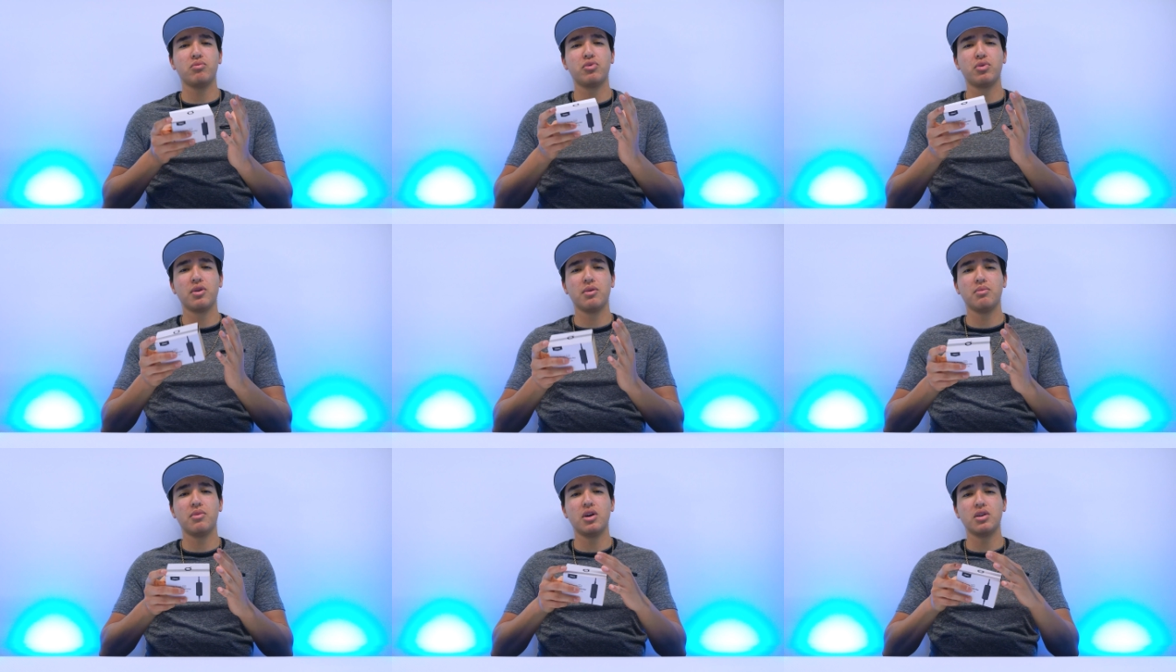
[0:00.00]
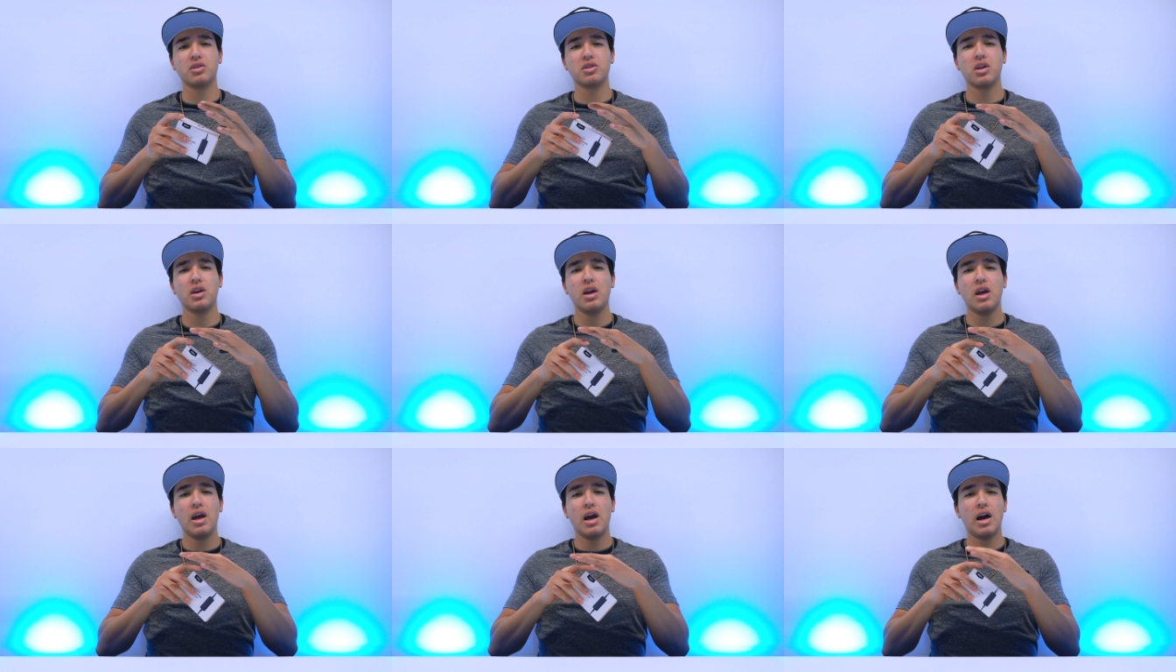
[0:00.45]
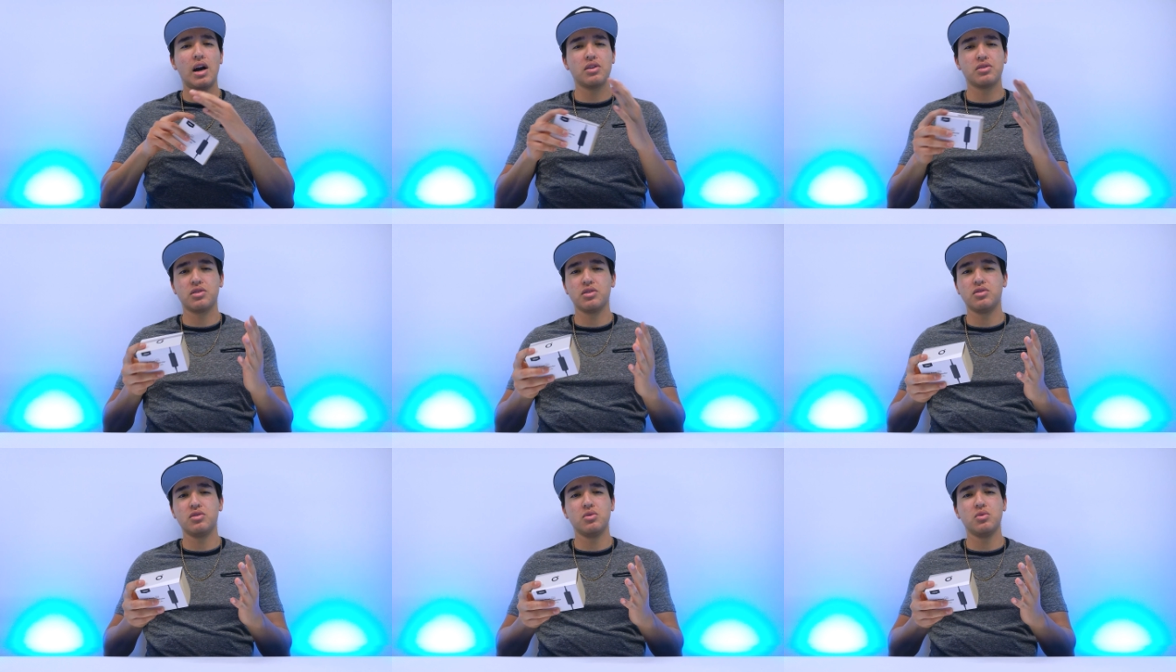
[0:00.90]
pretty much how
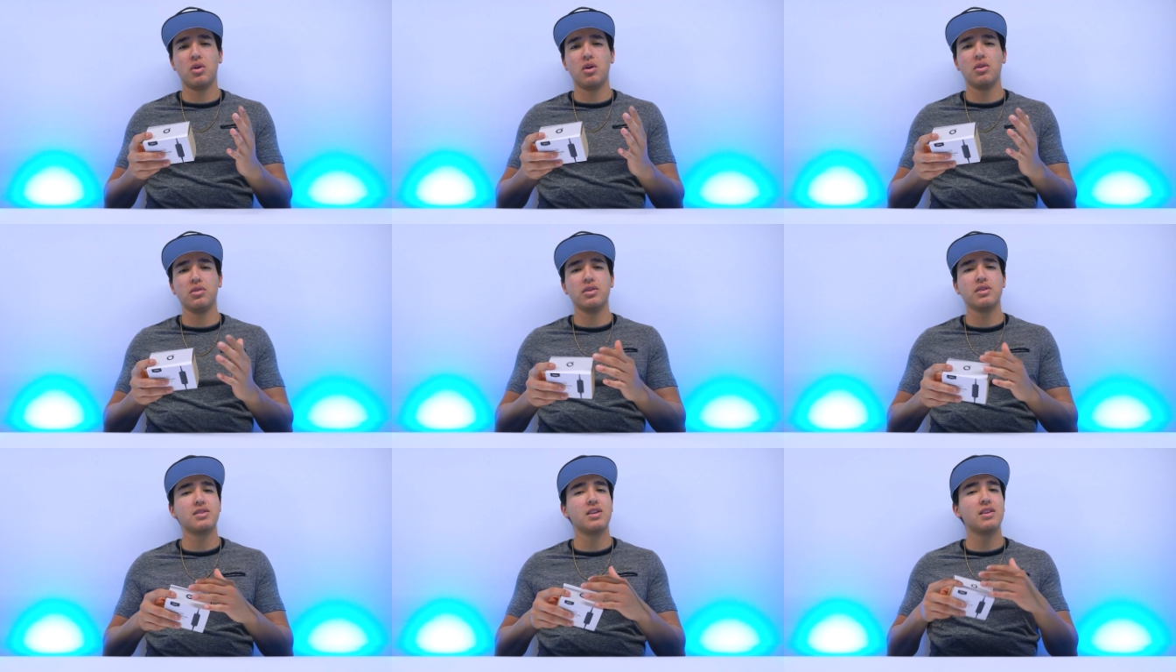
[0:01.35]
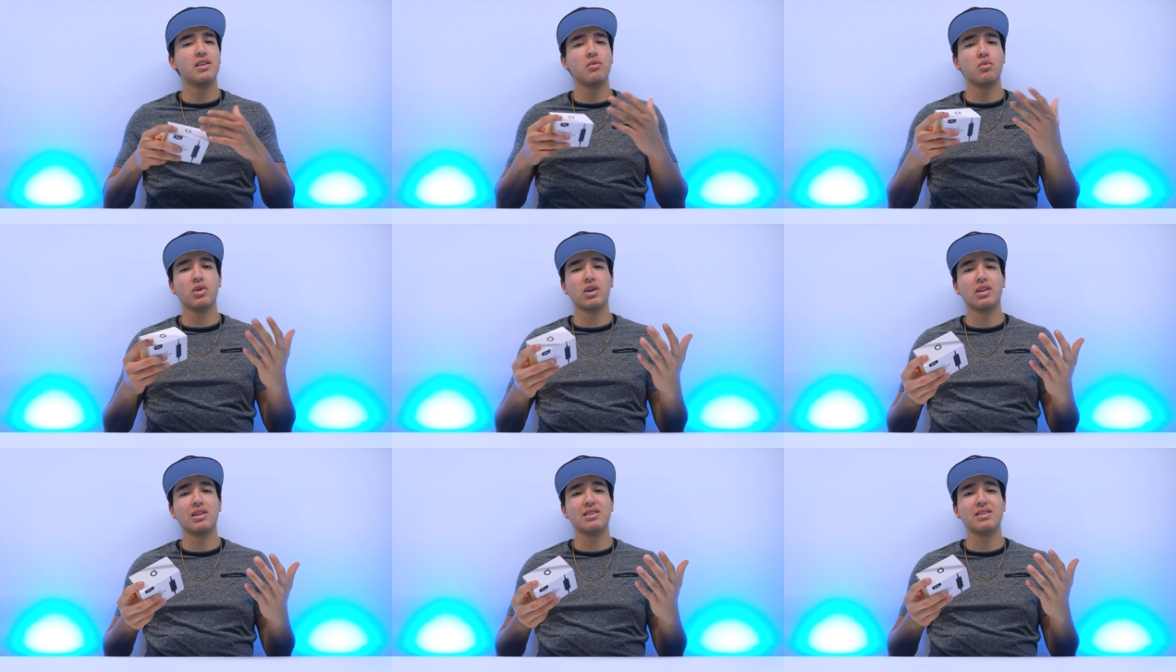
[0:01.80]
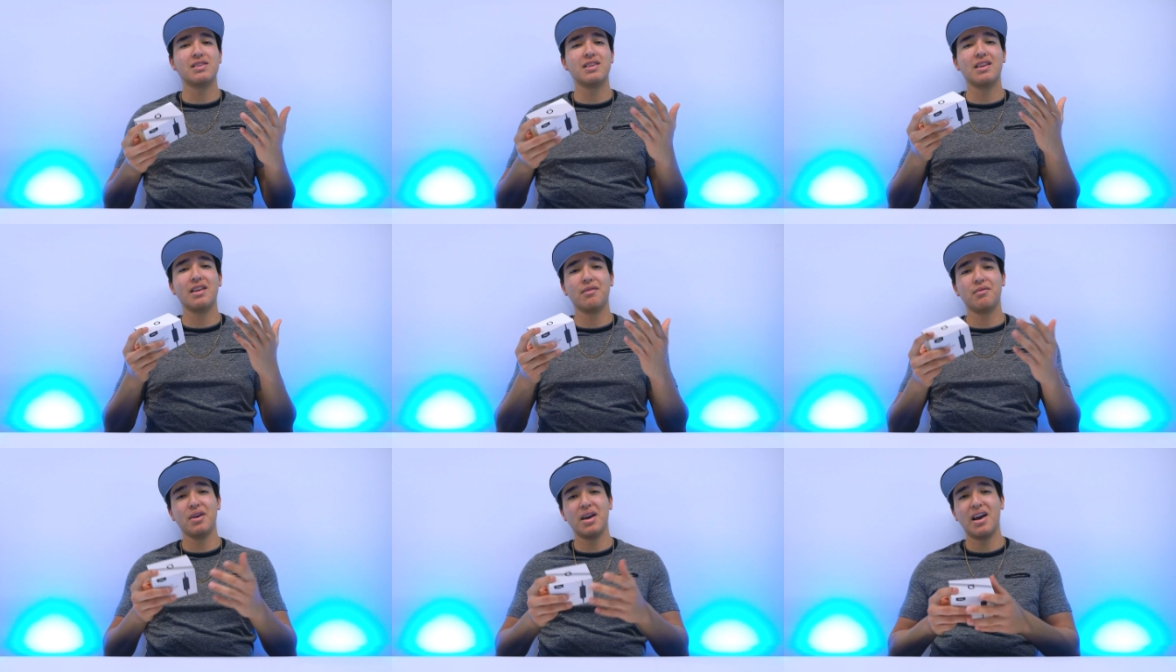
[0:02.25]
to do all this and then we're going to
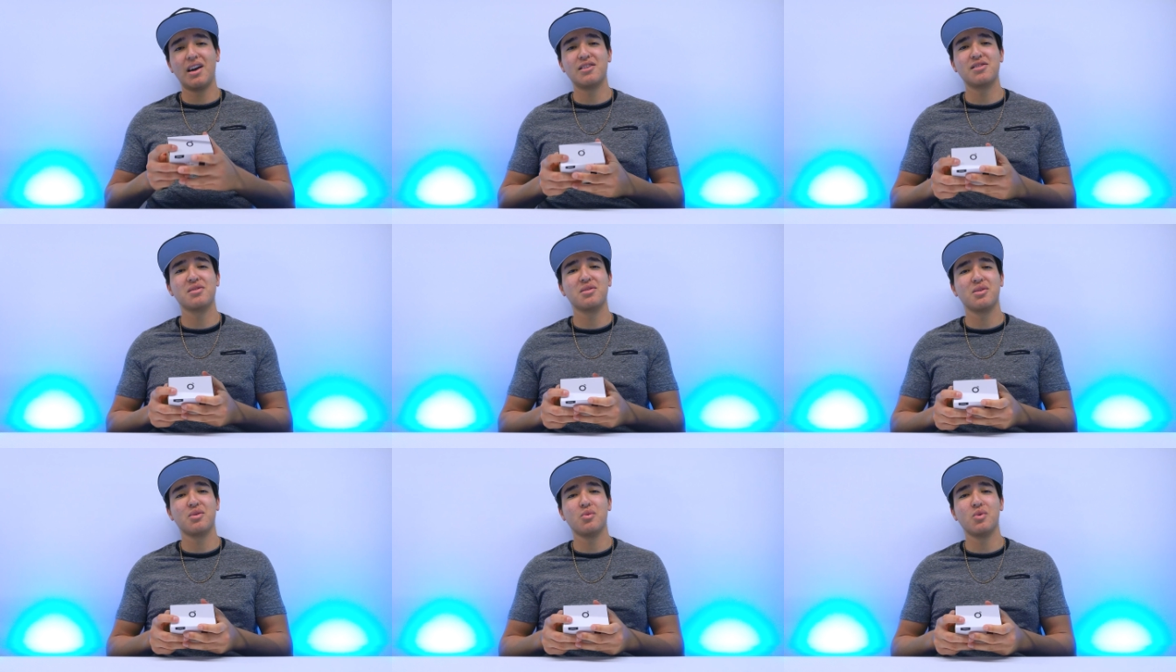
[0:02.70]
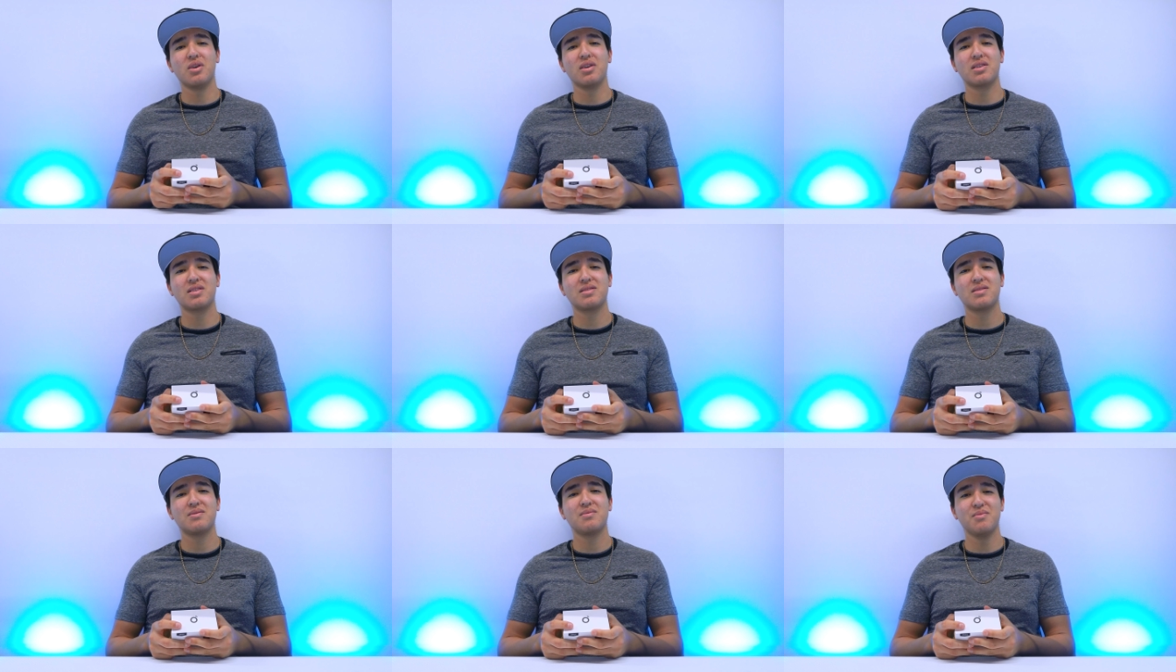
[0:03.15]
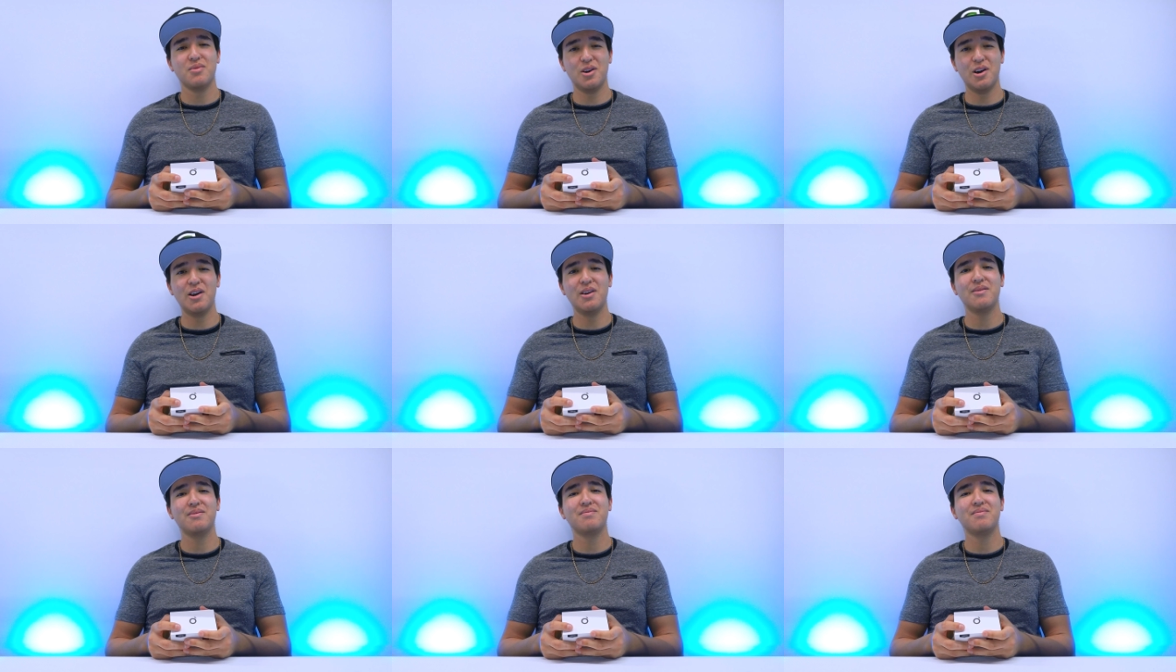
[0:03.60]
see if it actually works all
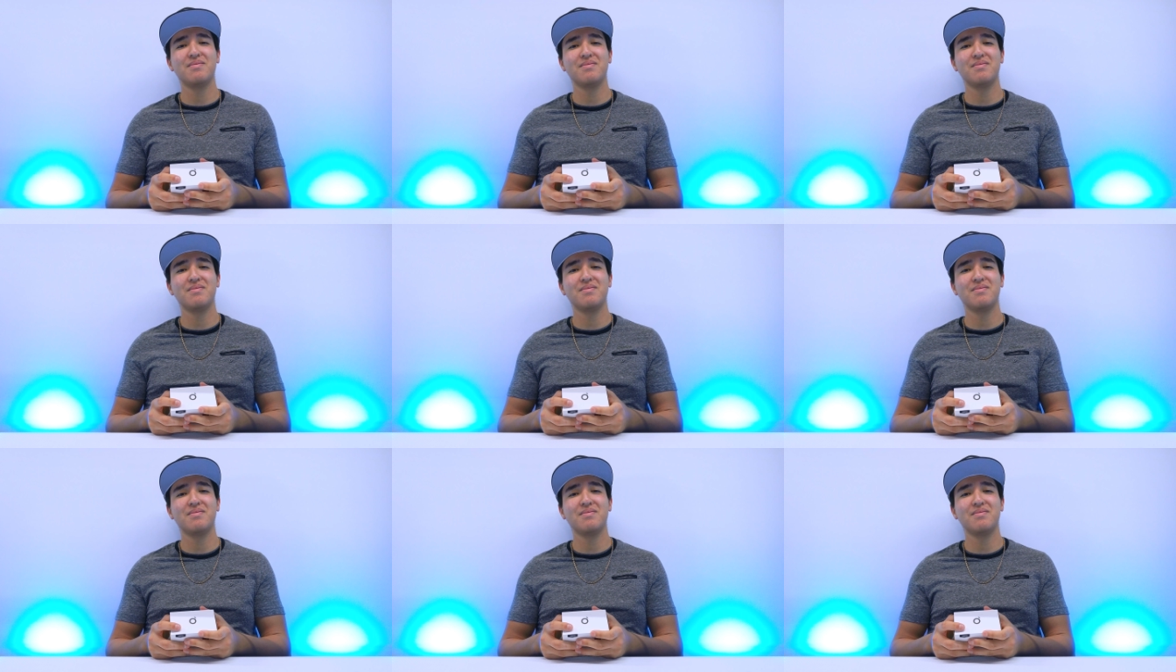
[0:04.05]
right